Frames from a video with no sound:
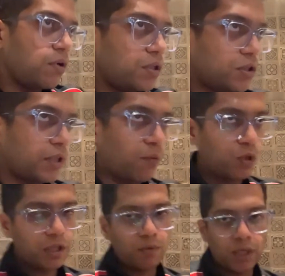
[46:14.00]
So what
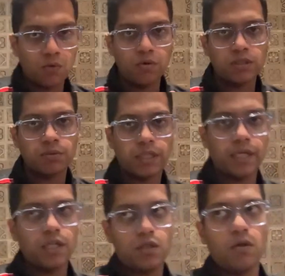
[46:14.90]
they would do is, with
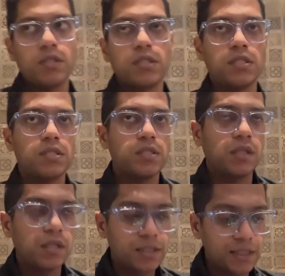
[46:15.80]
reinsurance, is
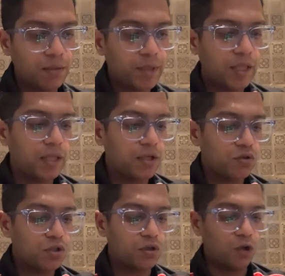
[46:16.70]
this is something that they
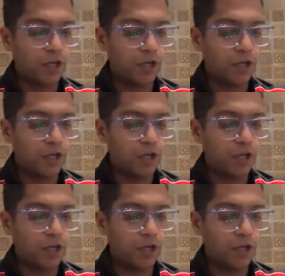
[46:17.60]
used to do.